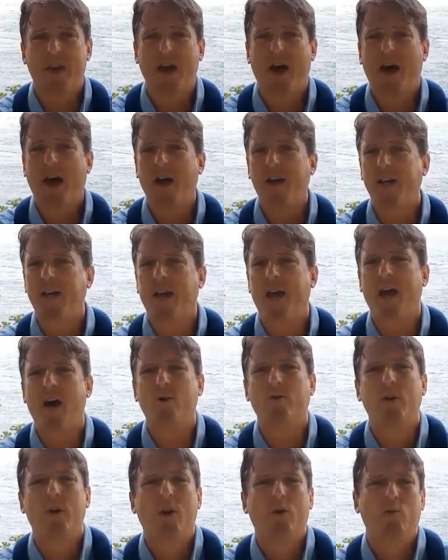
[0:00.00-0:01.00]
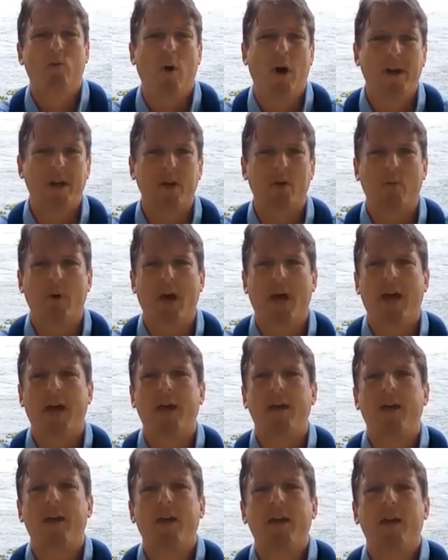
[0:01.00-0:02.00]
than hiding out, running
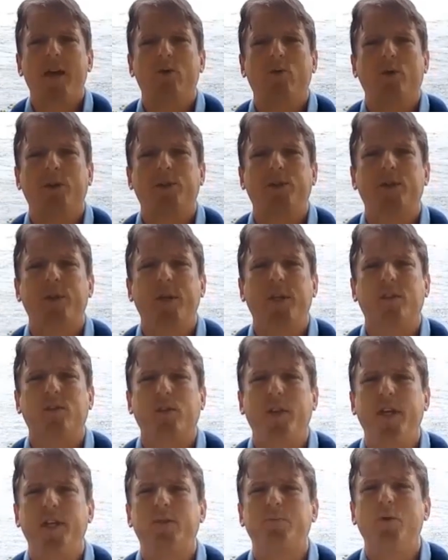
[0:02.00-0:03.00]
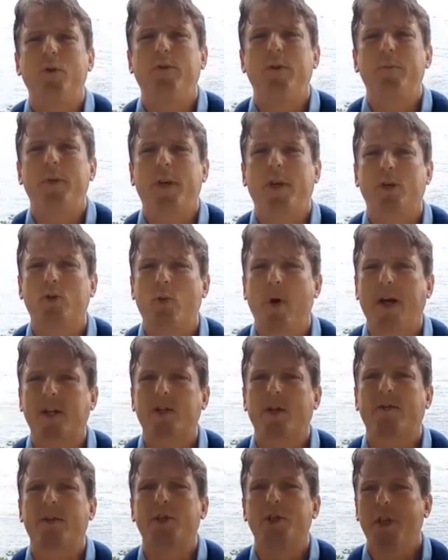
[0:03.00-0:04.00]
away. It was at least moving me in a
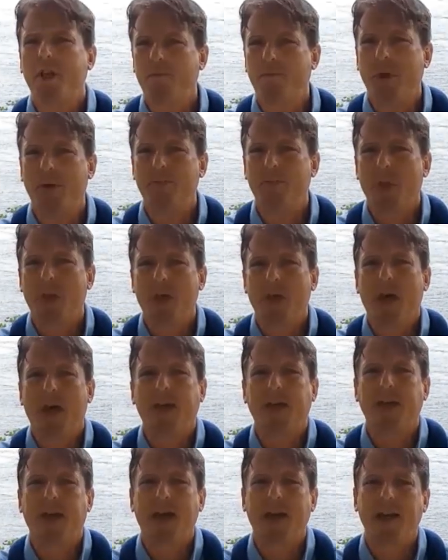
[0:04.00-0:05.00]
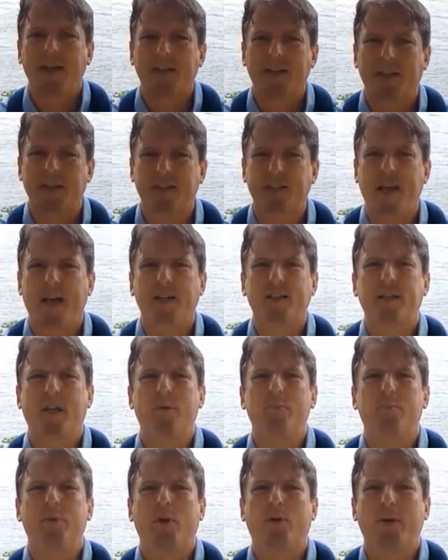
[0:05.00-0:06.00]
direction of achievement and getting success
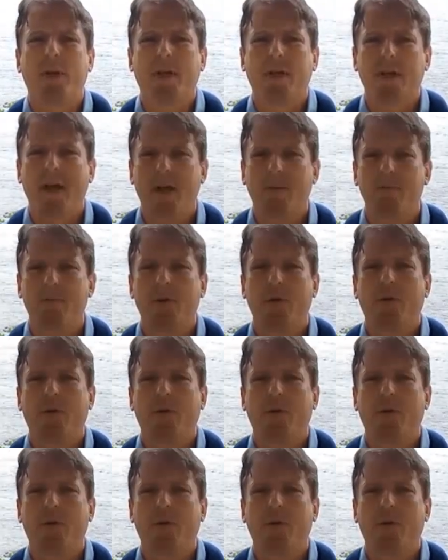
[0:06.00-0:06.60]
and building,